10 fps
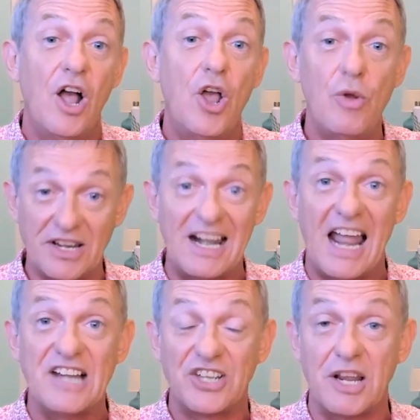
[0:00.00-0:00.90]
who had
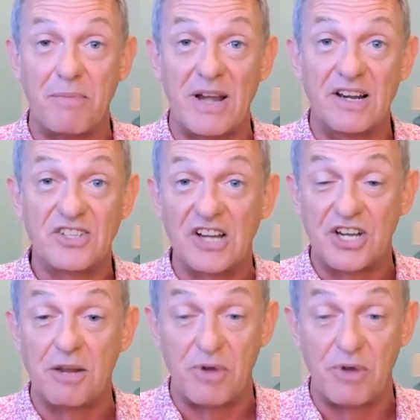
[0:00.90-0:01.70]
allegedly been sexually